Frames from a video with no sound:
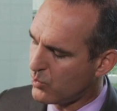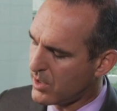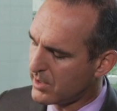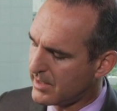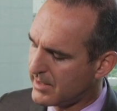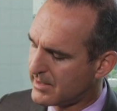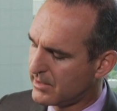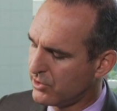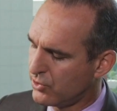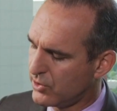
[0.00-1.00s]
wanna get
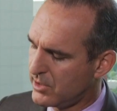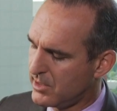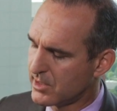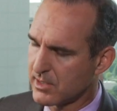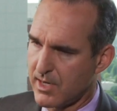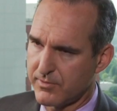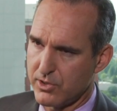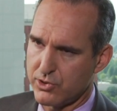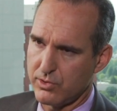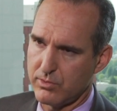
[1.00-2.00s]
good soft
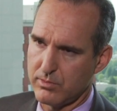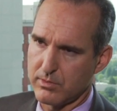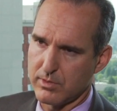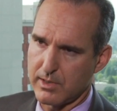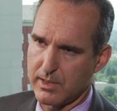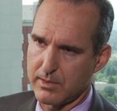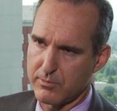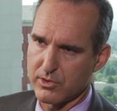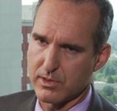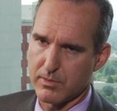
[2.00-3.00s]
tissue uh,
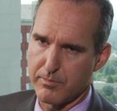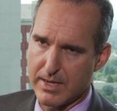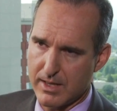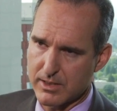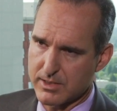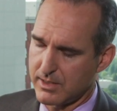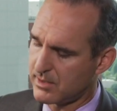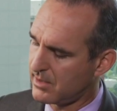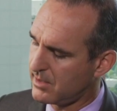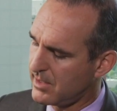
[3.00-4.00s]
balancing
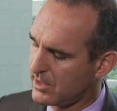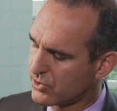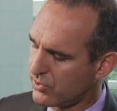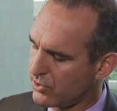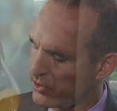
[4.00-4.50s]
to the knee so that